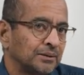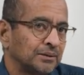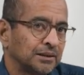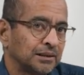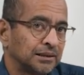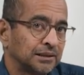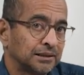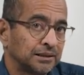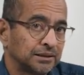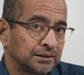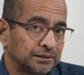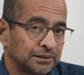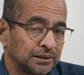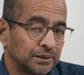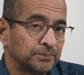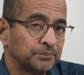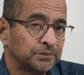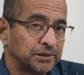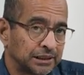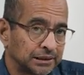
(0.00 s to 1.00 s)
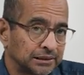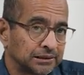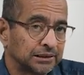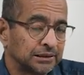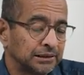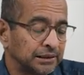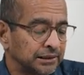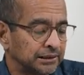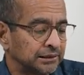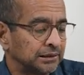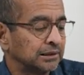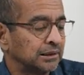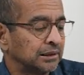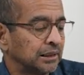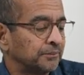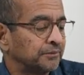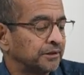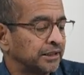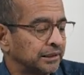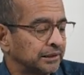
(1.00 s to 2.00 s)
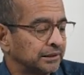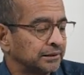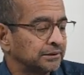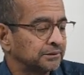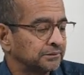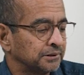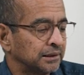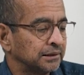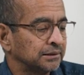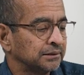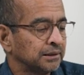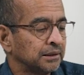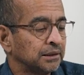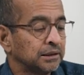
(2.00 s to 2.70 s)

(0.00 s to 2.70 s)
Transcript: the predicted data that I'm getting, right?